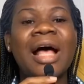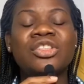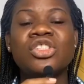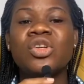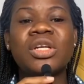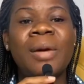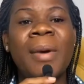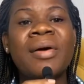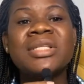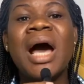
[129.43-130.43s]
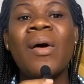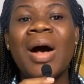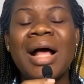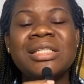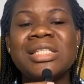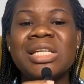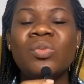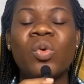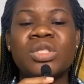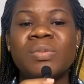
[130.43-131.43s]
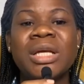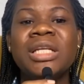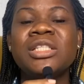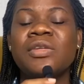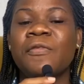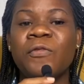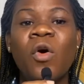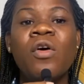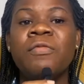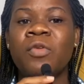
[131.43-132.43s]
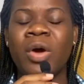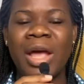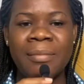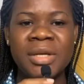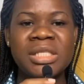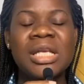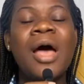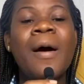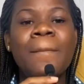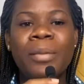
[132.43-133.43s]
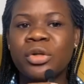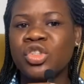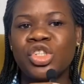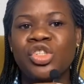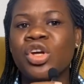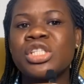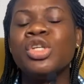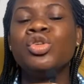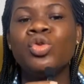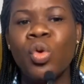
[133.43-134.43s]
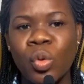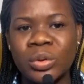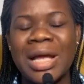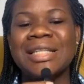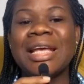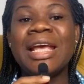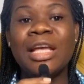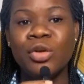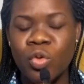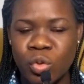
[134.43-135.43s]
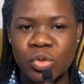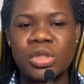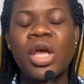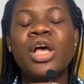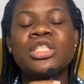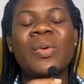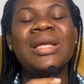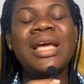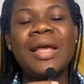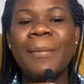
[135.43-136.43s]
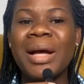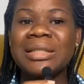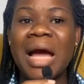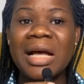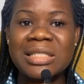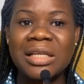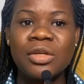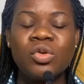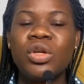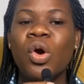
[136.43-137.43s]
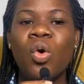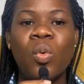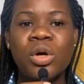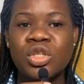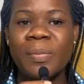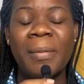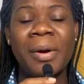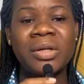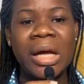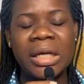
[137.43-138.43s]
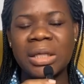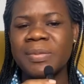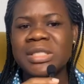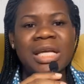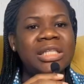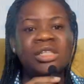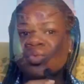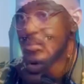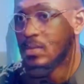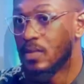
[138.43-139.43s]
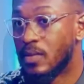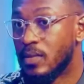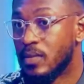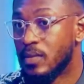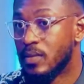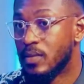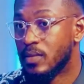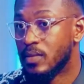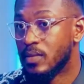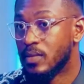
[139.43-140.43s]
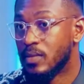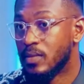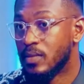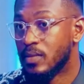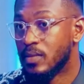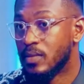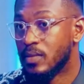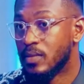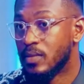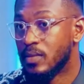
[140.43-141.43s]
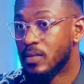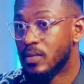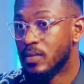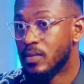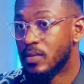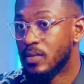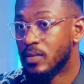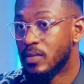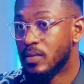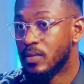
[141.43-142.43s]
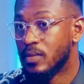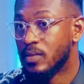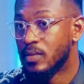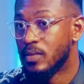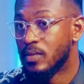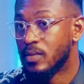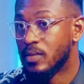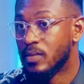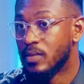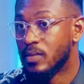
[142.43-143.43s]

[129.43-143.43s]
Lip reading: And just talking about how Alison was beginning to fall for Hermes, but she doesn't know that he knows. So when they came back, they asked Adekunle, oh, what's up about that clip? He said it is what it is, that he was just telling Elo Swag that if Alison finds out that he